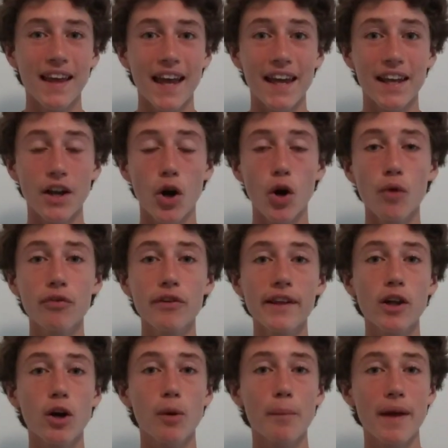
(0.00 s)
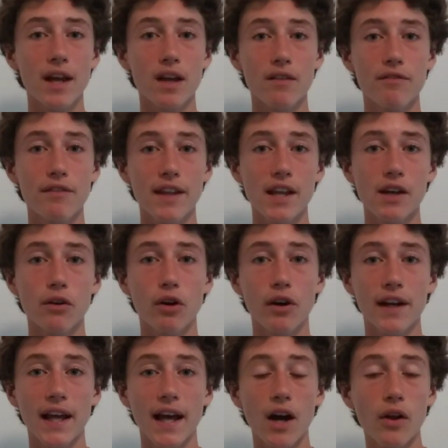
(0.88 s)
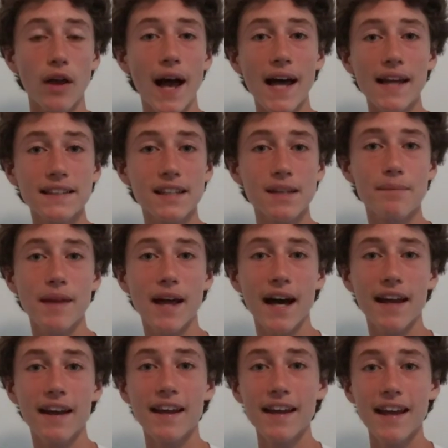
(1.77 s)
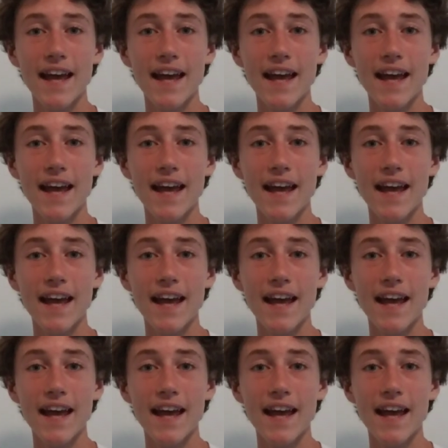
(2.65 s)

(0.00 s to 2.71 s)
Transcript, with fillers: And hopefully he'll make a video on it. I'll ask him that,